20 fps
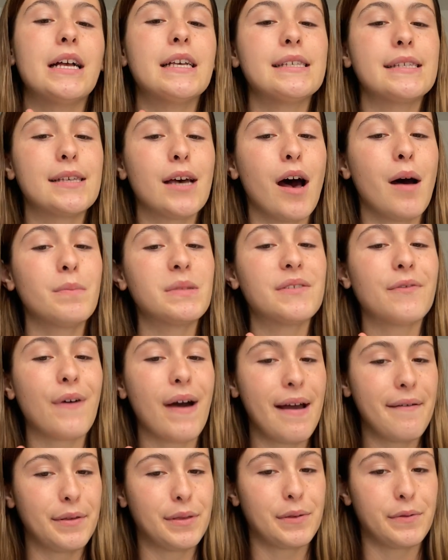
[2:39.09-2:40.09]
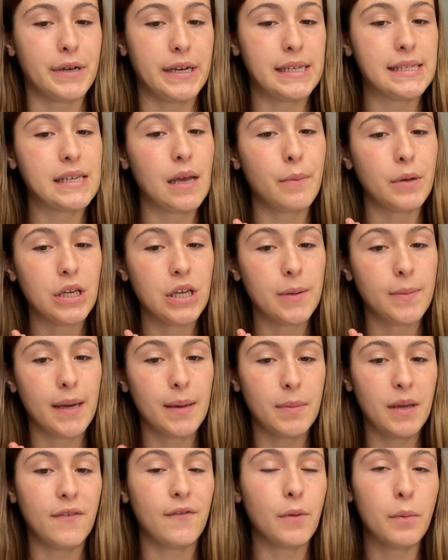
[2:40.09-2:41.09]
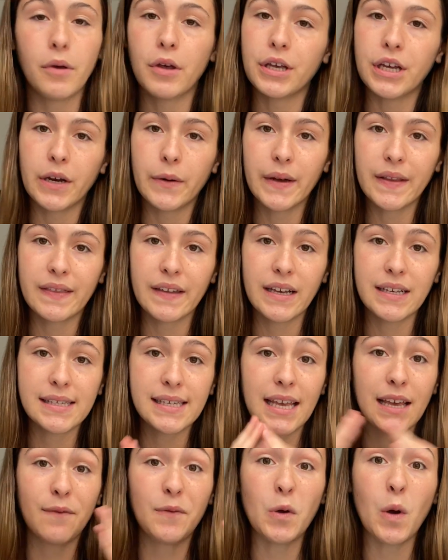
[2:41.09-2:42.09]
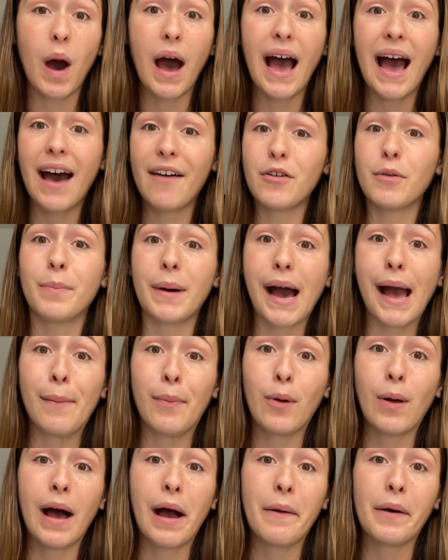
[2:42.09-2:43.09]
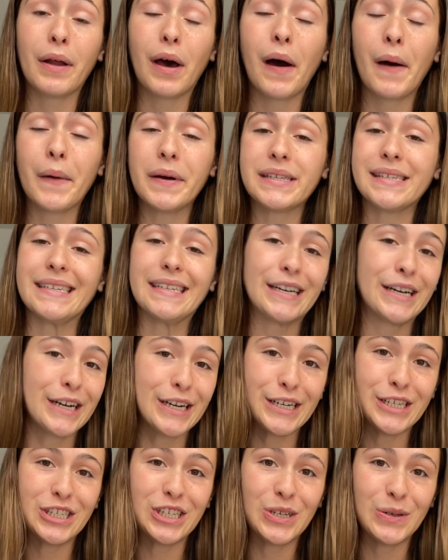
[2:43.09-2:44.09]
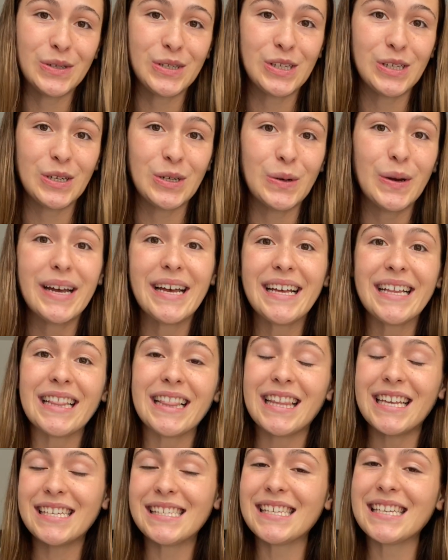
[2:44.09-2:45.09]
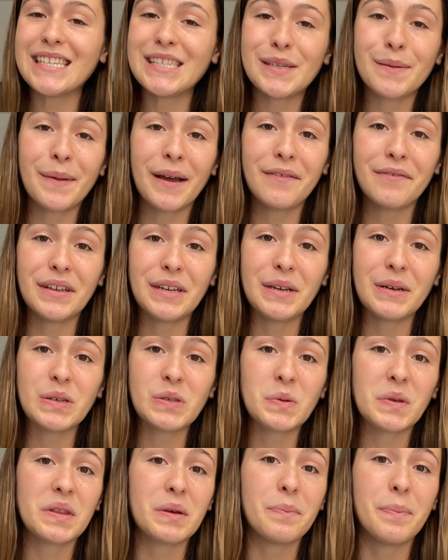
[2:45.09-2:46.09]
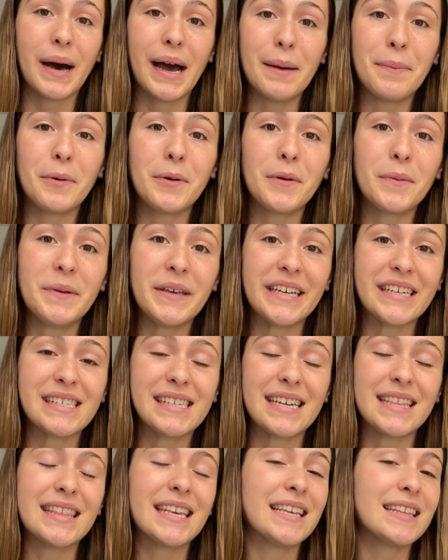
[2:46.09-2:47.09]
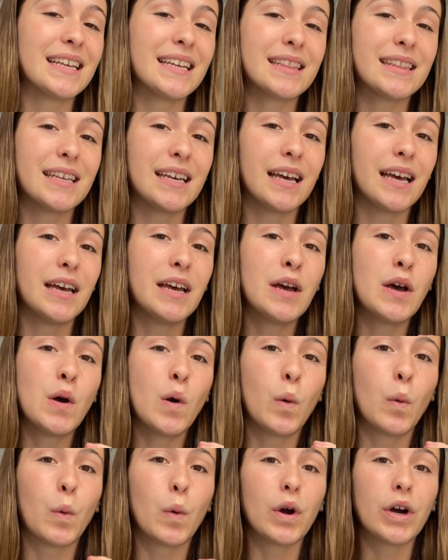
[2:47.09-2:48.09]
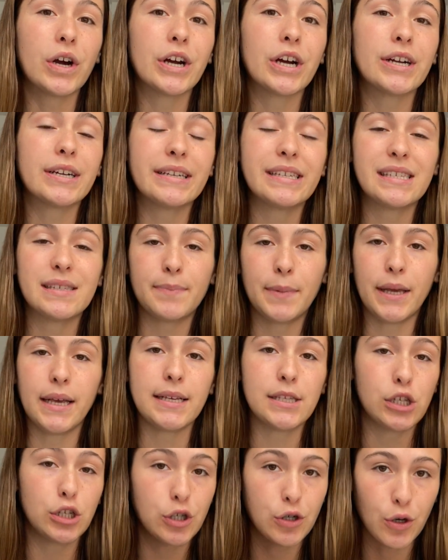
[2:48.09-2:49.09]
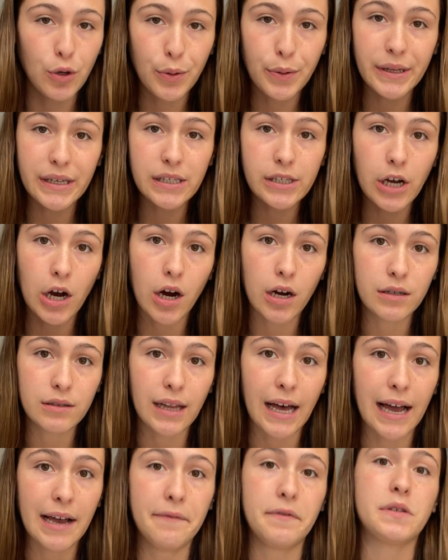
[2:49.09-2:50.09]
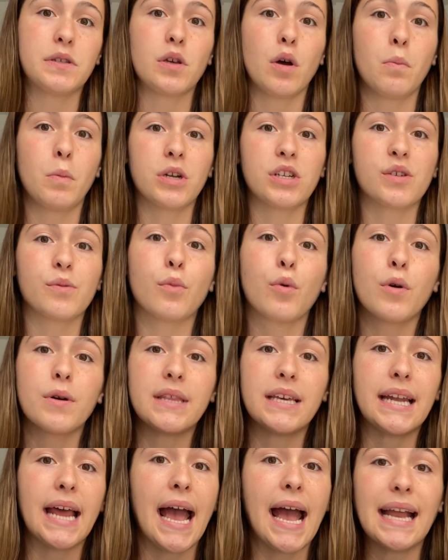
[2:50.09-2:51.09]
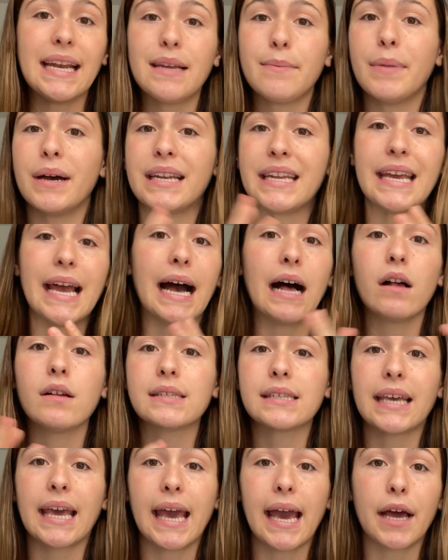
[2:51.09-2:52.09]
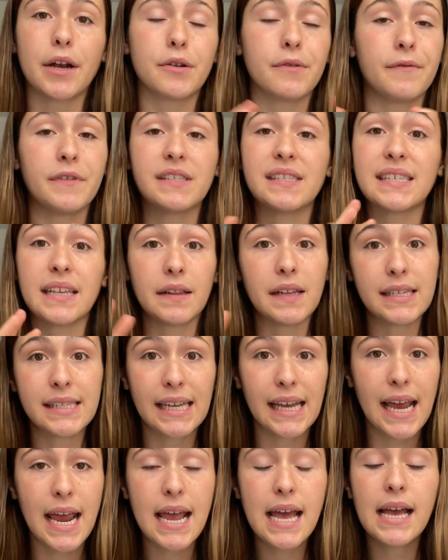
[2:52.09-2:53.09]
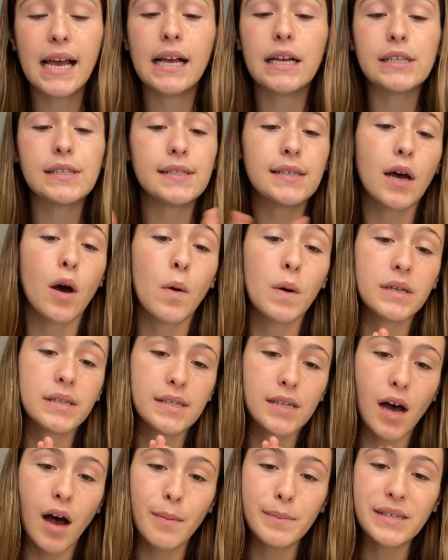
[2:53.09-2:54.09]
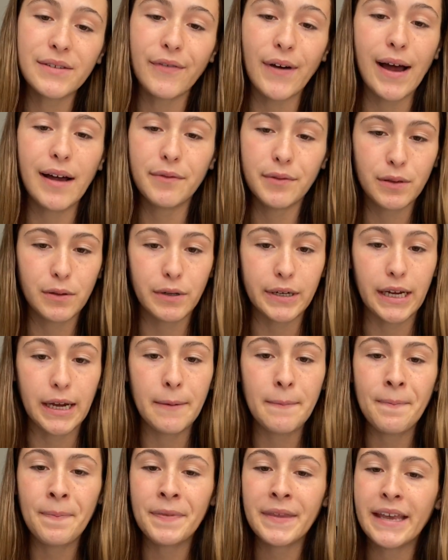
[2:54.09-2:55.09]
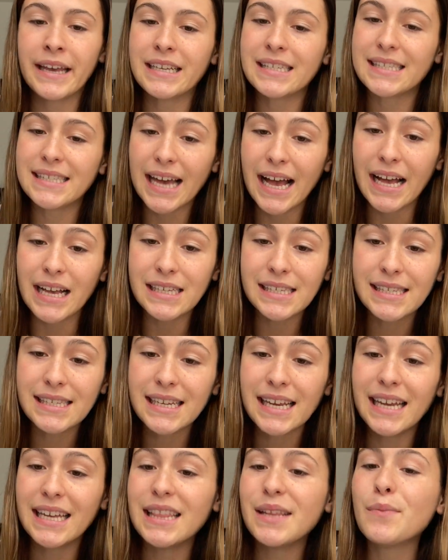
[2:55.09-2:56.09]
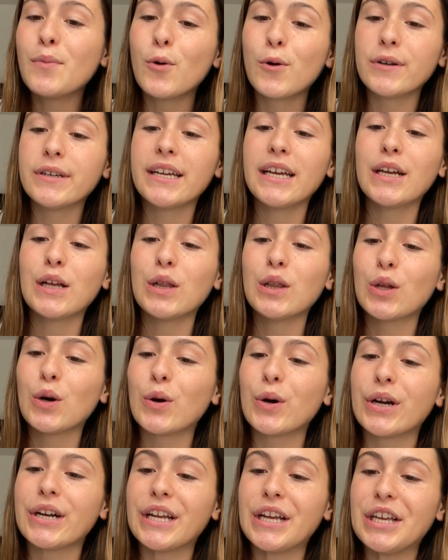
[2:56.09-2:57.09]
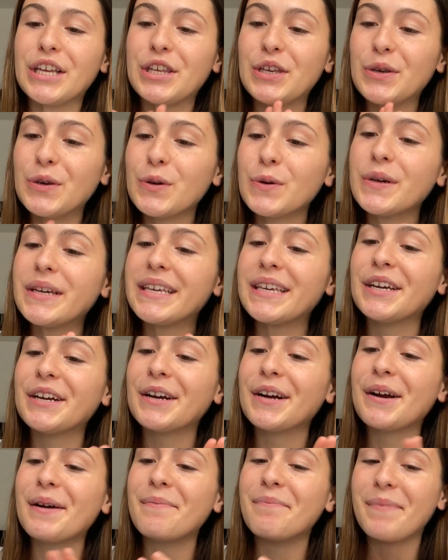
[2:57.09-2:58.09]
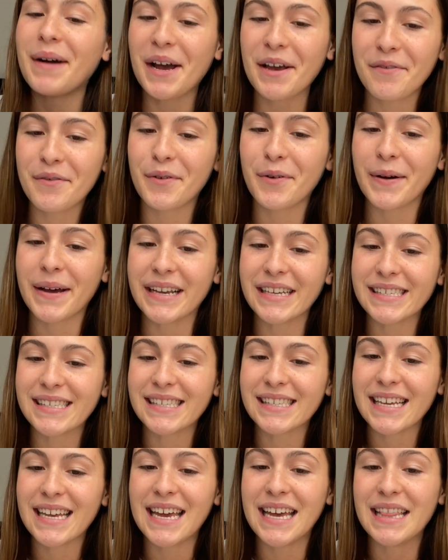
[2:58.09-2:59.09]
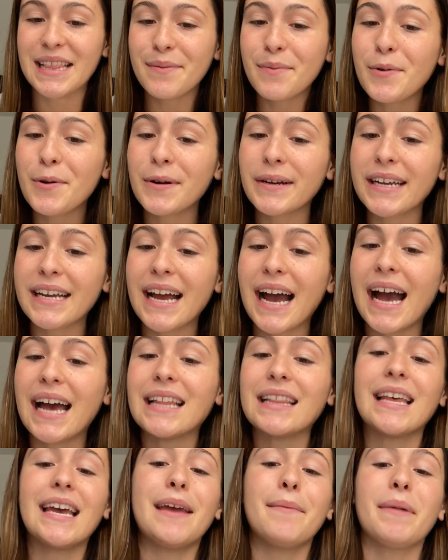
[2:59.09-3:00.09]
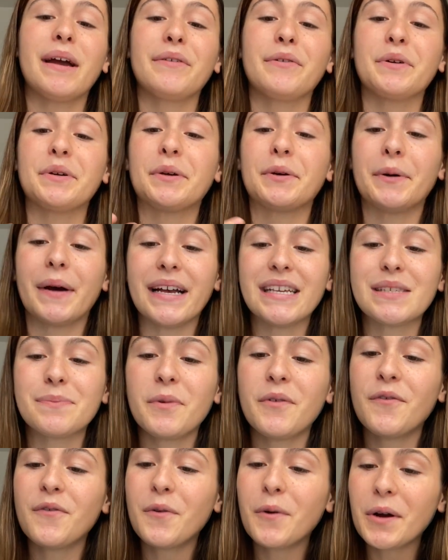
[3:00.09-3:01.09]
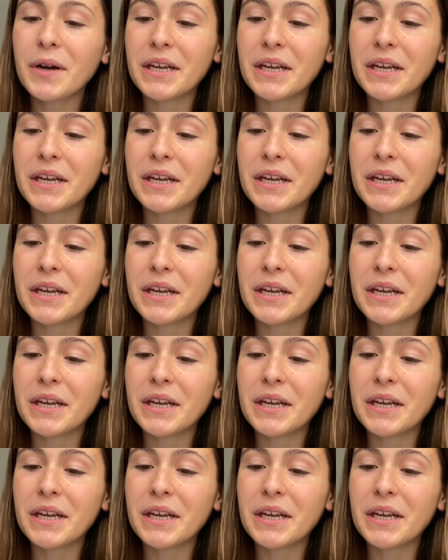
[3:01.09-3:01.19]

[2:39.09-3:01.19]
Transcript: Psalms 5:3. Some of you may be familiar with this. If you have a Bible, I would always encourage you to listen to my videos with a Bible because I think that the word speaks truth into our life so much more than anybody else can or facilitate. So Psalms 5:3 says, In the morning, Lord, you hear my voice. In the morning, I lay my request before